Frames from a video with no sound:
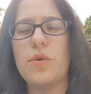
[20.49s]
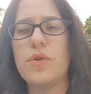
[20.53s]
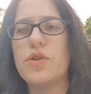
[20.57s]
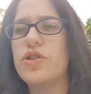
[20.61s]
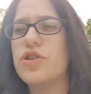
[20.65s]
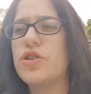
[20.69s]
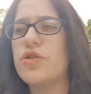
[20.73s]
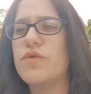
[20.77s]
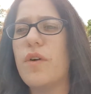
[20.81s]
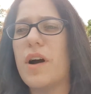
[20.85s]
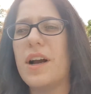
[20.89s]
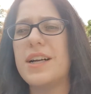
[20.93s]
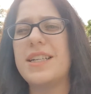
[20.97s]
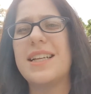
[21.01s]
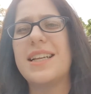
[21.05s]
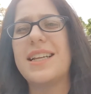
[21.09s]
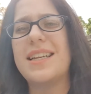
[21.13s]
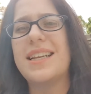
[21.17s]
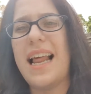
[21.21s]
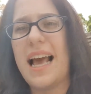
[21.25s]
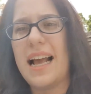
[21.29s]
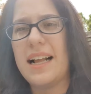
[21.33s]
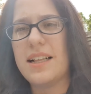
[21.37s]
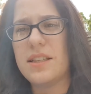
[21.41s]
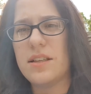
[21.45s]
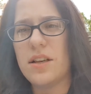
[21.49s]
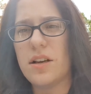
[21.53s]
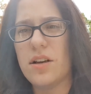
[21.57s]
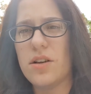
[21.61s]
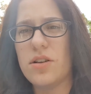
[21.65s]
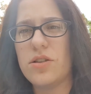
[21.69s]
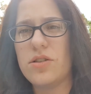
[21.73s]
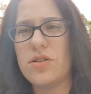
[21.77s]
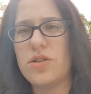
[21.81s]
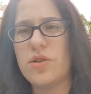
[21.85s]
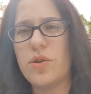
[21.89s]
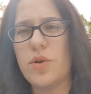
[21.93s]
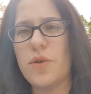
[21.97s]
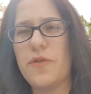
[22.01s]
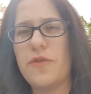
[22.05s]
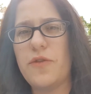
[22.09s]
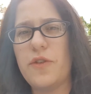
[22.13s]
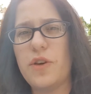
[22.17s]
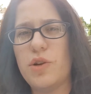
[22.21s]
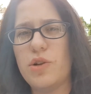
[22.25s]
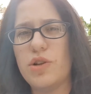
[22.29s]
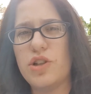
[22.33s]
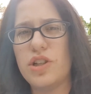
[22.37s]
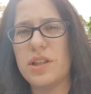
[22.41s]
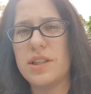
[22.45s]
to write a letter to your
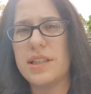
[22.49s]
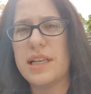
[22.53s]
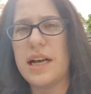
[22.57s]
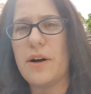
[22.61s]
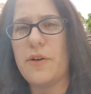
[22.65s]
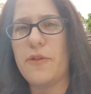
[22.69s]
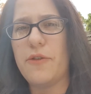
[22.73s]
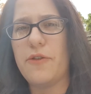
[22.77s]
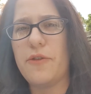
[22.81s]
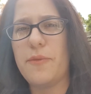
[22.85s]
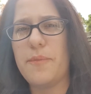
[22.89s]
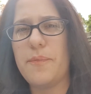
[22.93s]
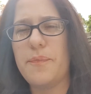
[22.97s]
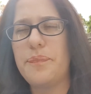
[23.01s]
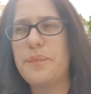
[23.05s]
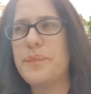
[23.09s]
future self.